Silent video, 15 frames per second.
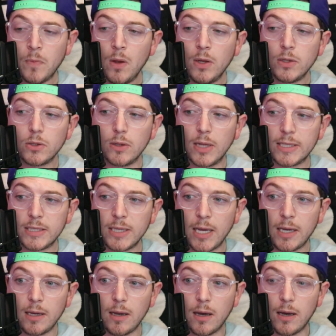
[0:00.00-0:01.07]
So let's
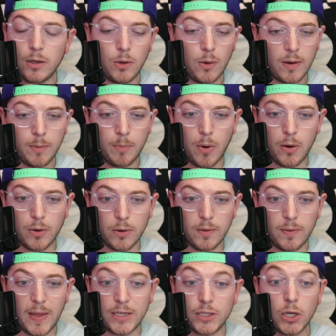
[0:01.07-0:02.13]
say you had a partner and
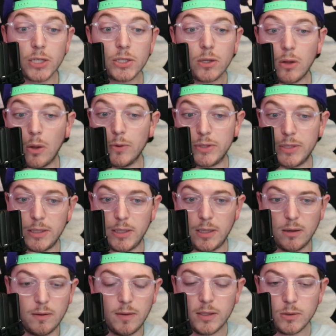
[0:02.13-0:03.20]
they just closed a deal.
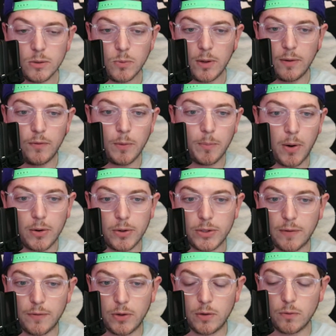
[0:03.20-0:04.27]
And this is one of your partners you
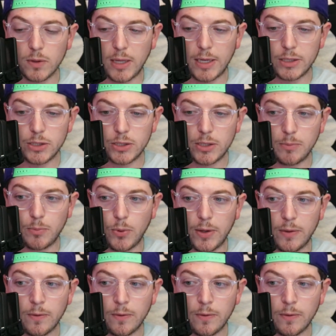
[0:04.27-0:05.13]
have a good relationship with.